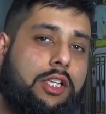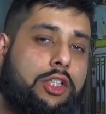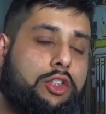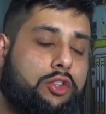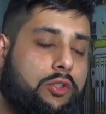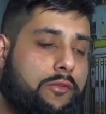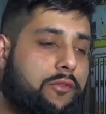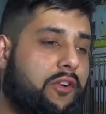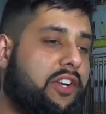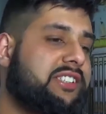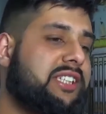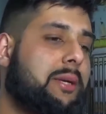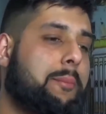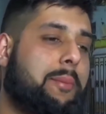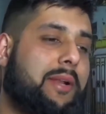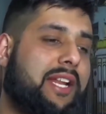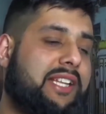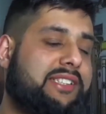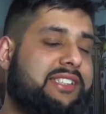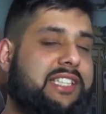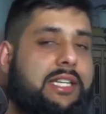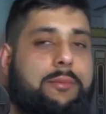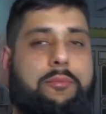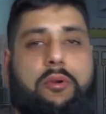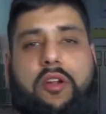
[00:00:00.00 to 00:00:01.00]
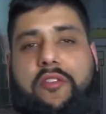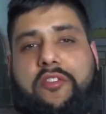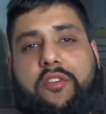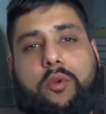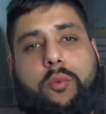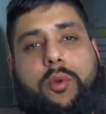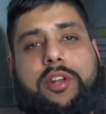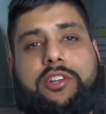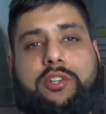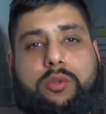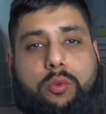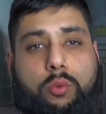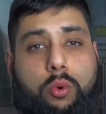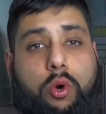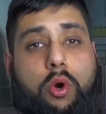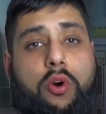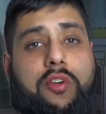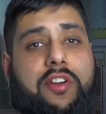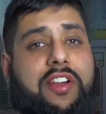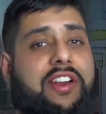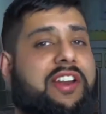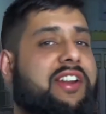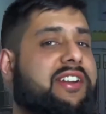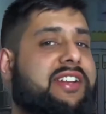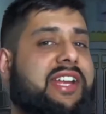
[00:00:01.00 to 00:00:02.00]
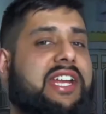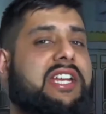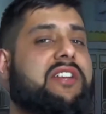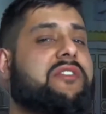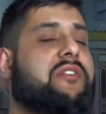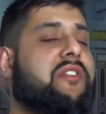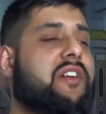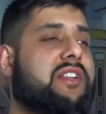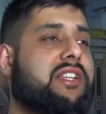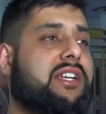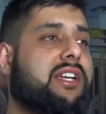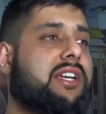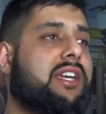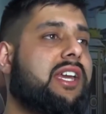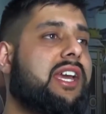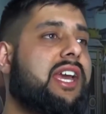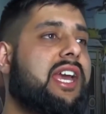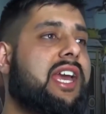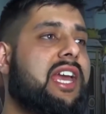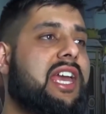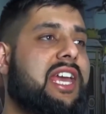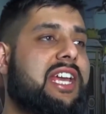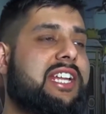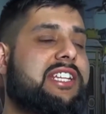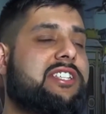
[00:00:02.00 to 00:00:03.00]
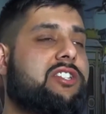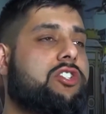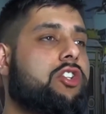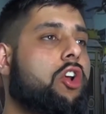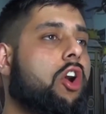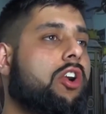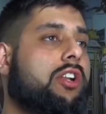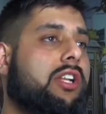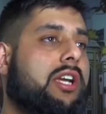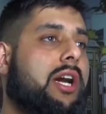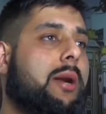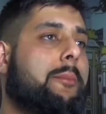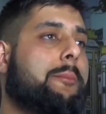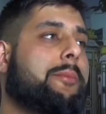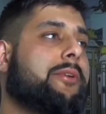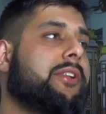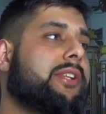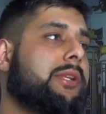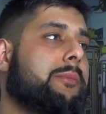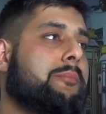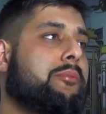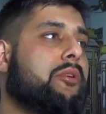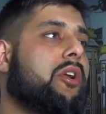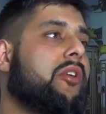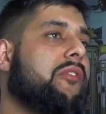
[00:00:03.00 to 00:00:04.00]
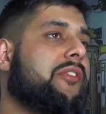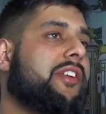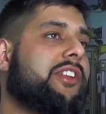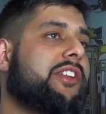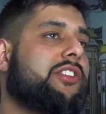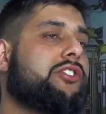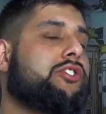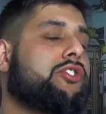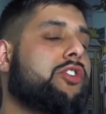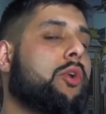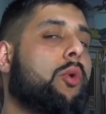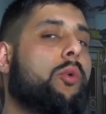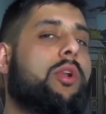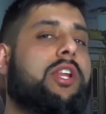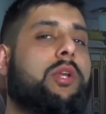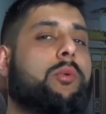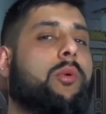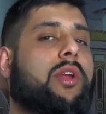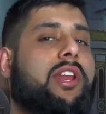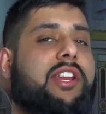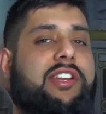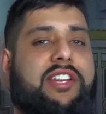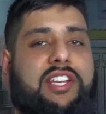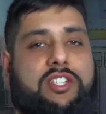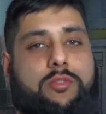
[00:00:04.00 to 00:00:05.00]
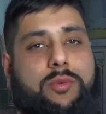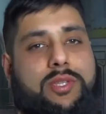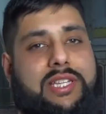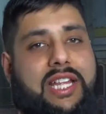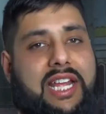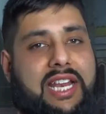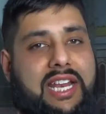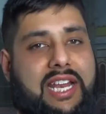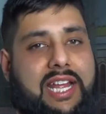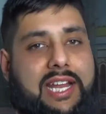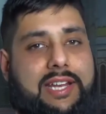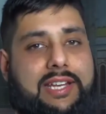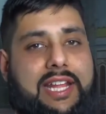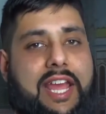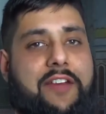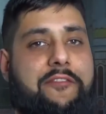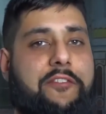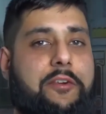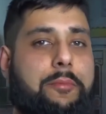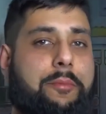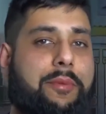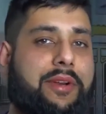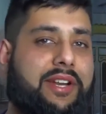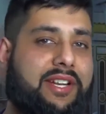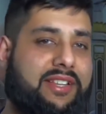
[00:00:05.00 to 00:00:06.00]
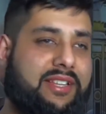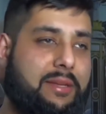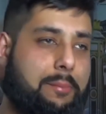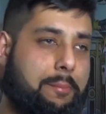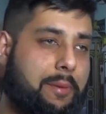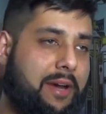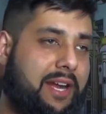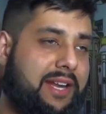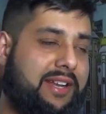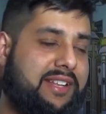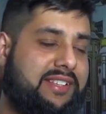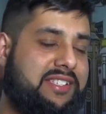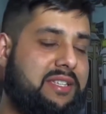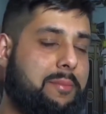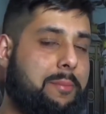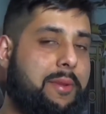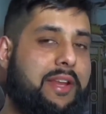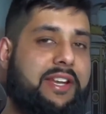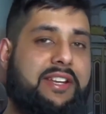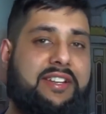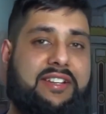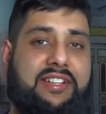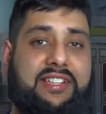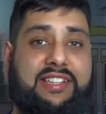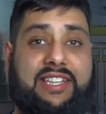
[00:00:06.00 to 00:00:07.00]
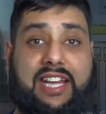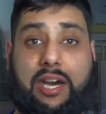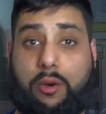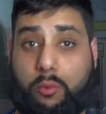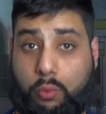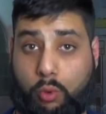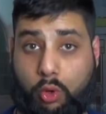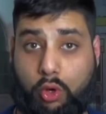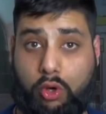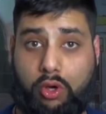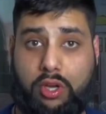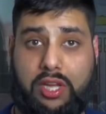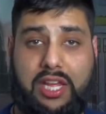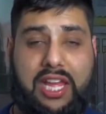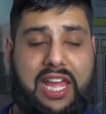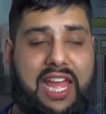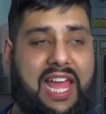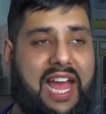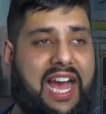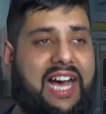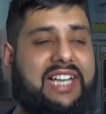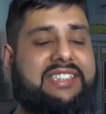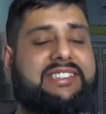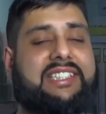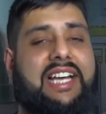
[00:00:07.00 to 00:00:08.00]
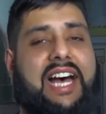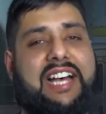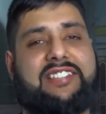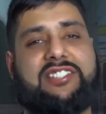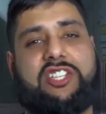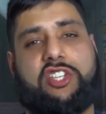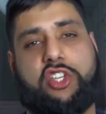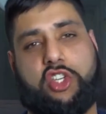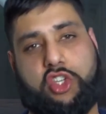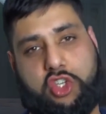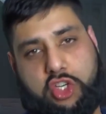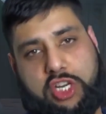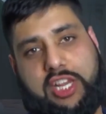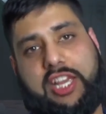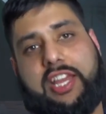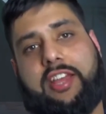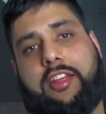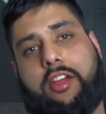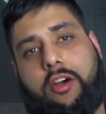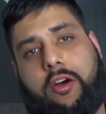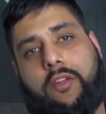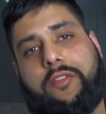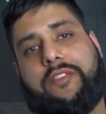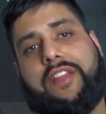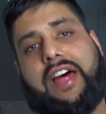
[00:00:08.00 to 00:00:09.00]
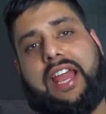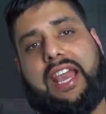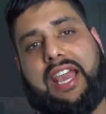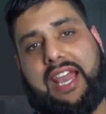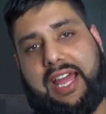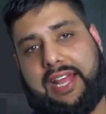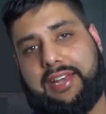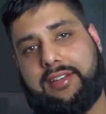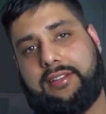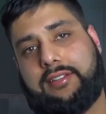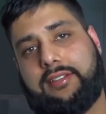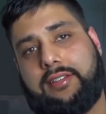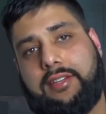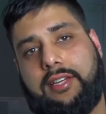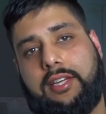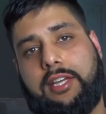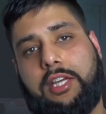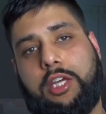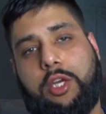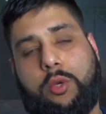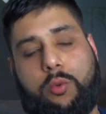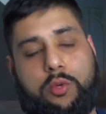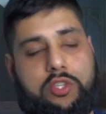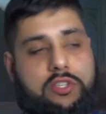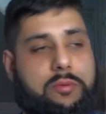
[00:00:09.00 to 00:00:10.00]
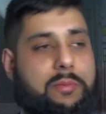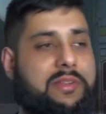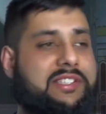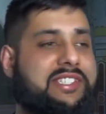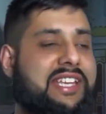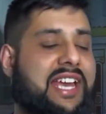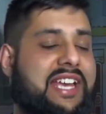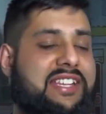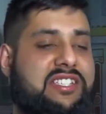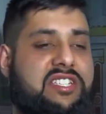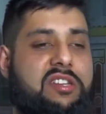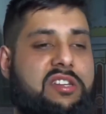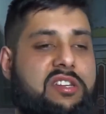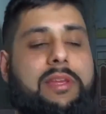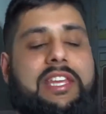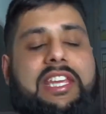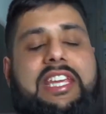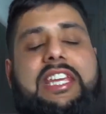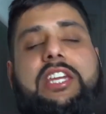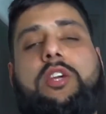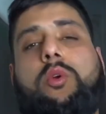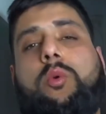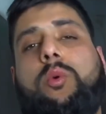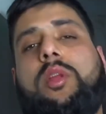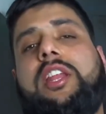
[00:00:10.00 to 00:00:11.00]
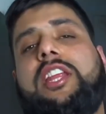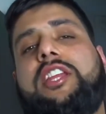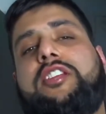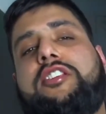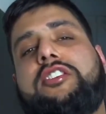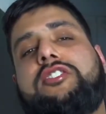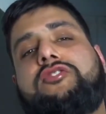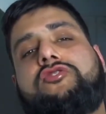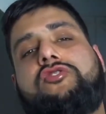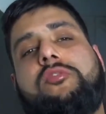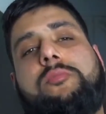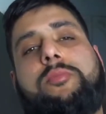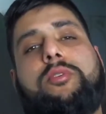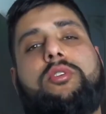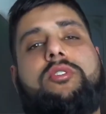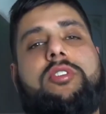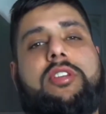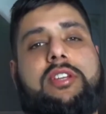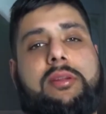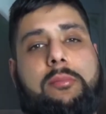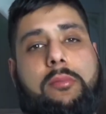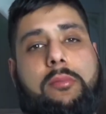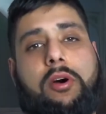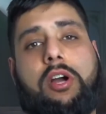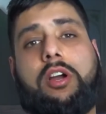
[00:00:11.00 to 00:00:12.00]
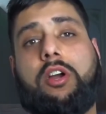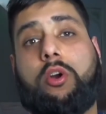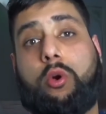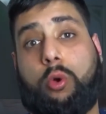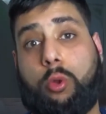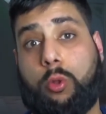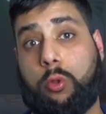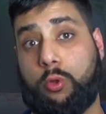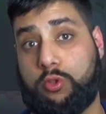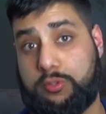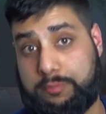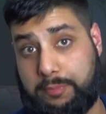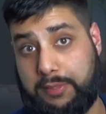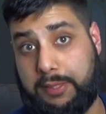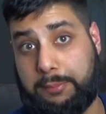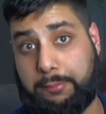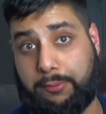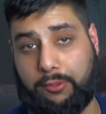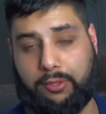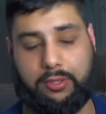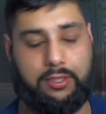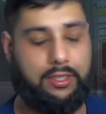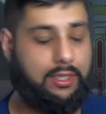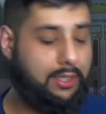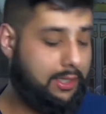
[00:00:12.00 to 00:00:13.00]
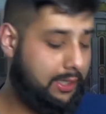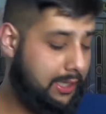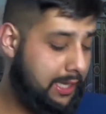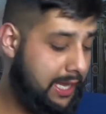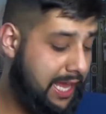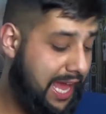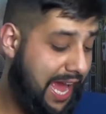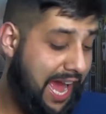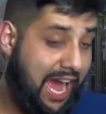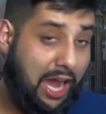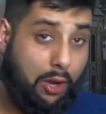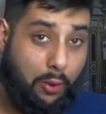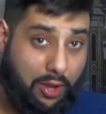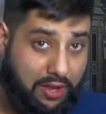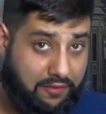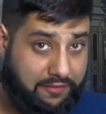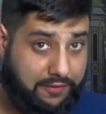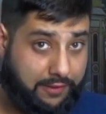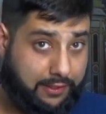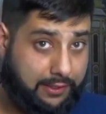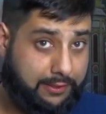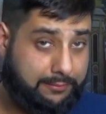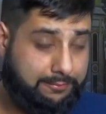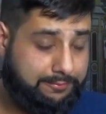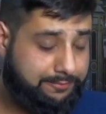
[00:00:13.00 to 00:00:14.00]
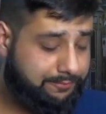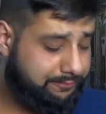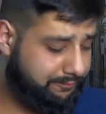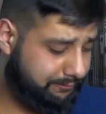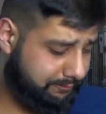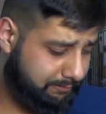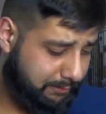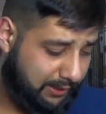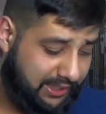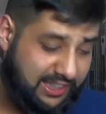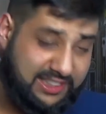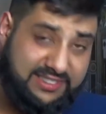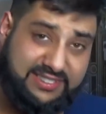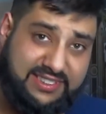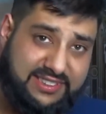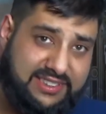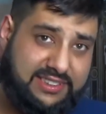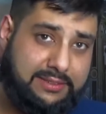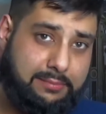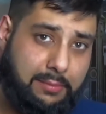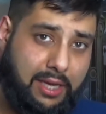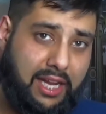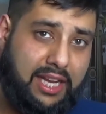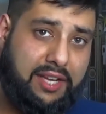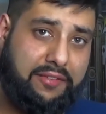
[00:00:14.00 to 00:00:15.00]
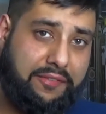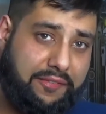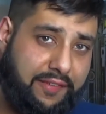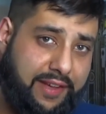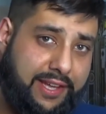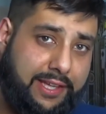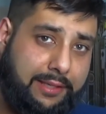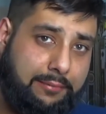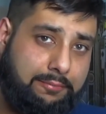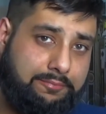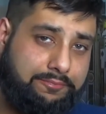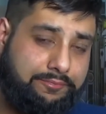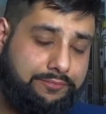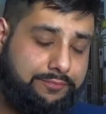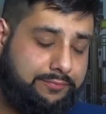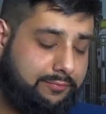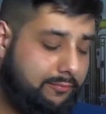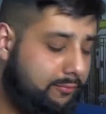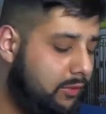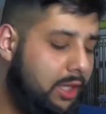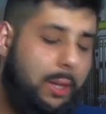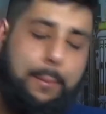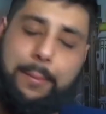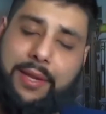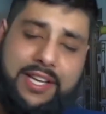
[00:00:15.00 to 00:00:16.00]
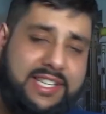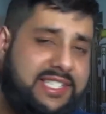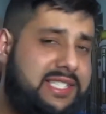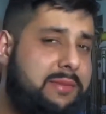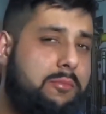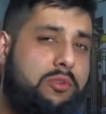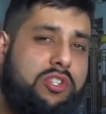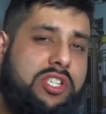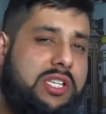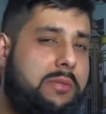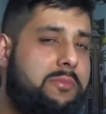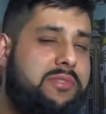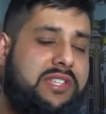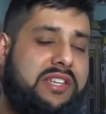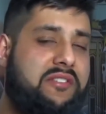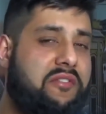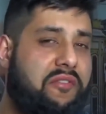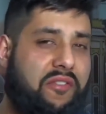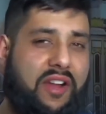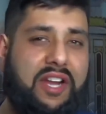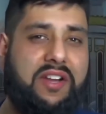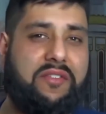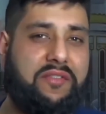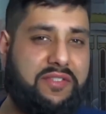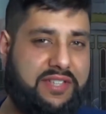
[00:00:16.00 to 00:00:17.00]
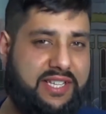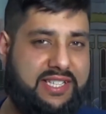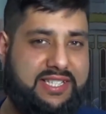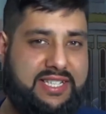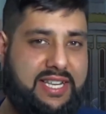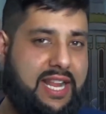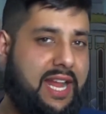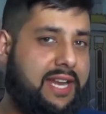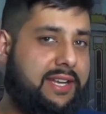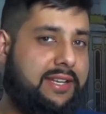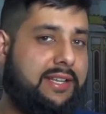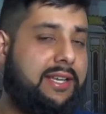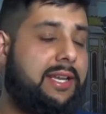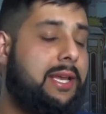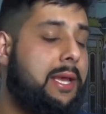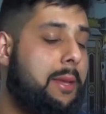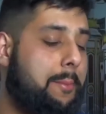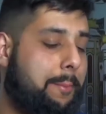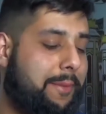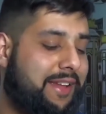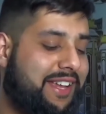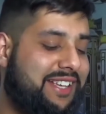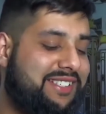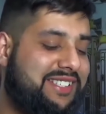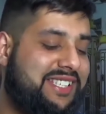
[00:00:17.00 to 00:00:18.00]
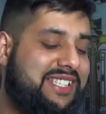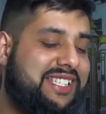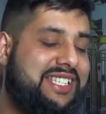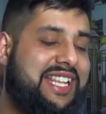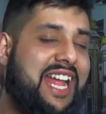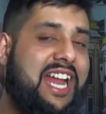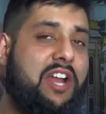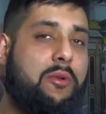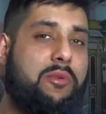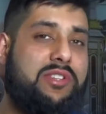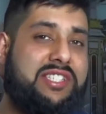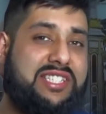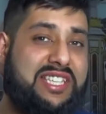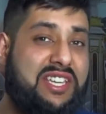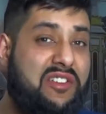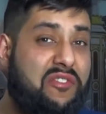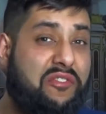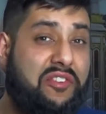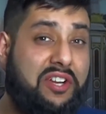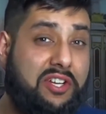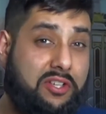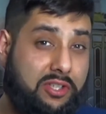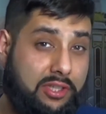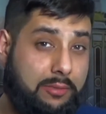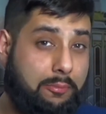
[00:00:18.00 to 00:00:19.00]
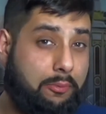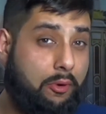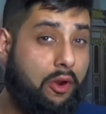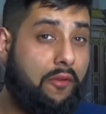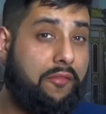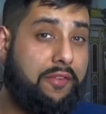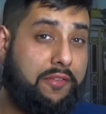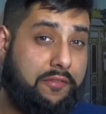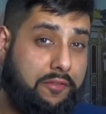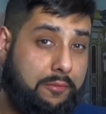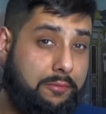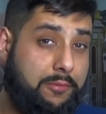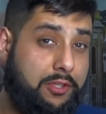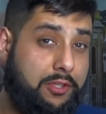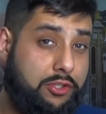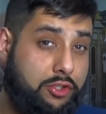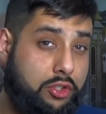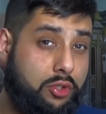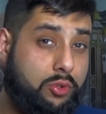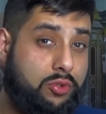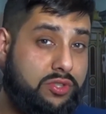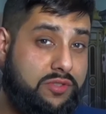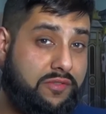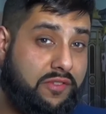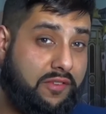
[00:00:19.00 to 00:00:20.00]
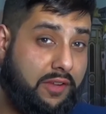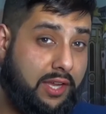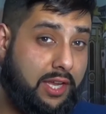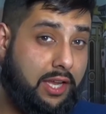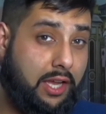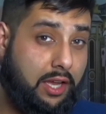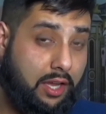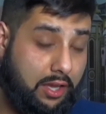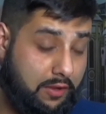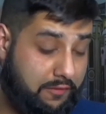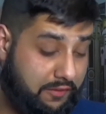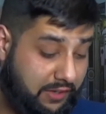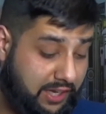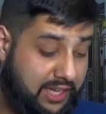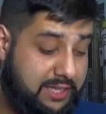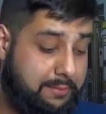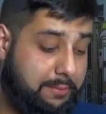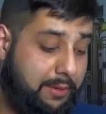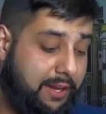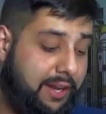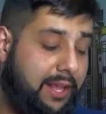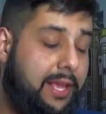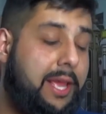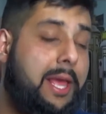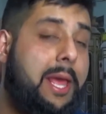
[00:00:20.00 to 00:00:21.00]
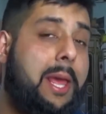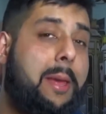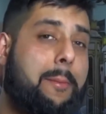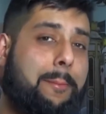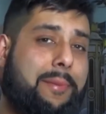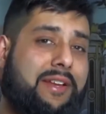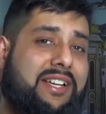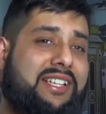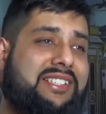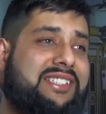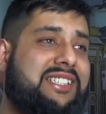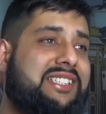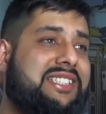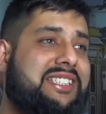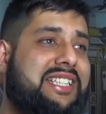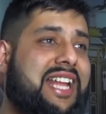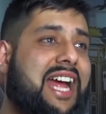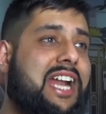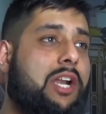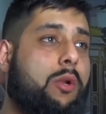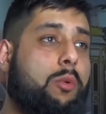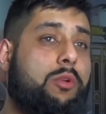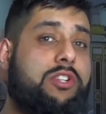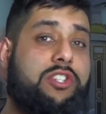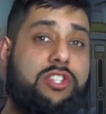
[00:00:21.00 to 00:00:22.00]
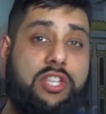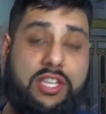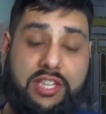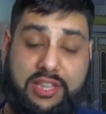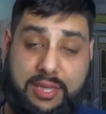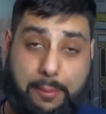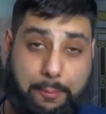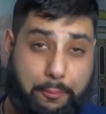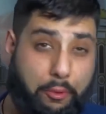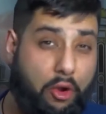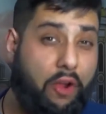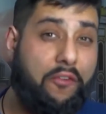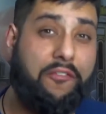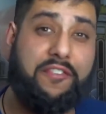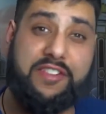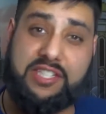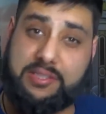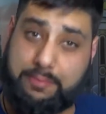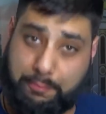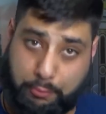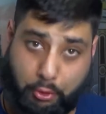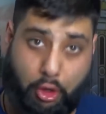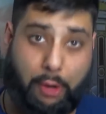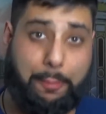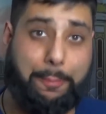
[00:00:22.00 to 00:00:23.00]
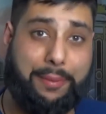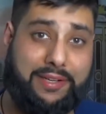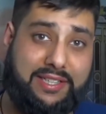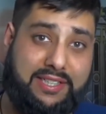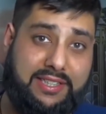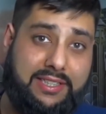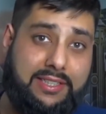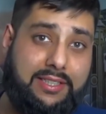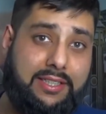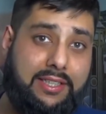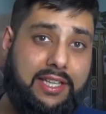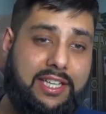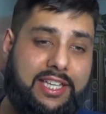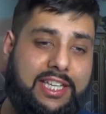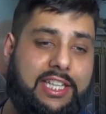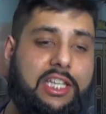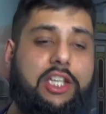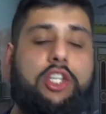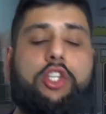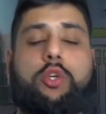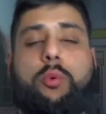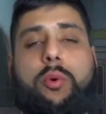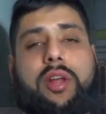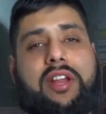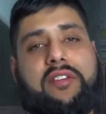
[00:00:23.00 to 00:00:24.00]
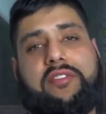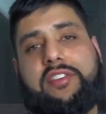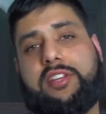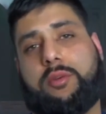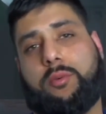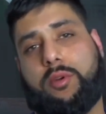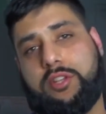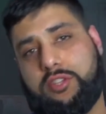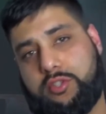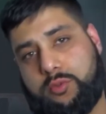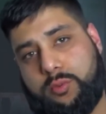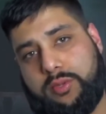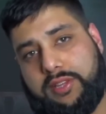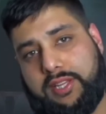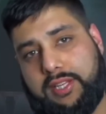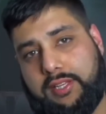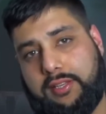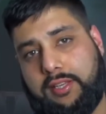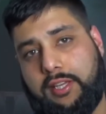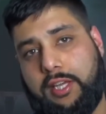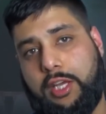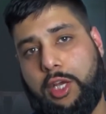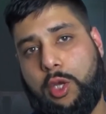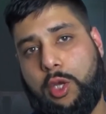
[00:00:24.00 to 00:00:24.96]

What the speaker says: So for example, let's say the Prophet went to war and attained Fadak. It's not up to the Prophet solely what he does with that land. Everybody that participated in that war has a share on that land, which means it has to be equally distributed among all those people. However, because this is Male Fay, because the Muslims didn't fight for this land, because this land was gifted to the Prophet from the Jews of Khaybar, because this land was the Prophet's property, he can do whatever he wants with it.